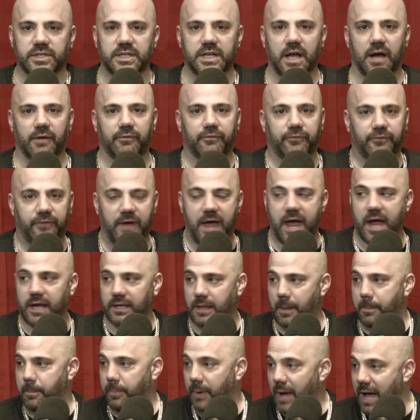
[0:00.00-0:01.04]

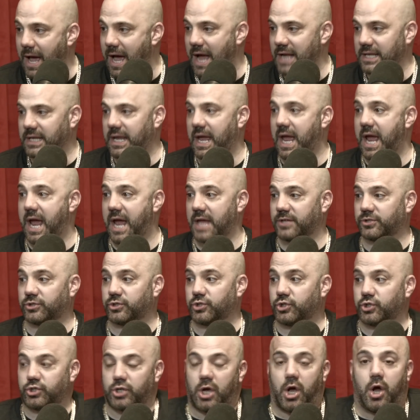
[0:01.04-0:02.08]
Effect podcast
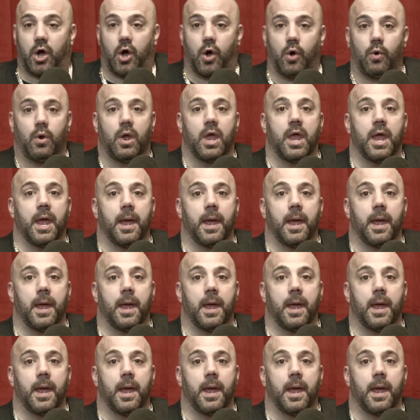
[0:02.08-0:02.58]
show.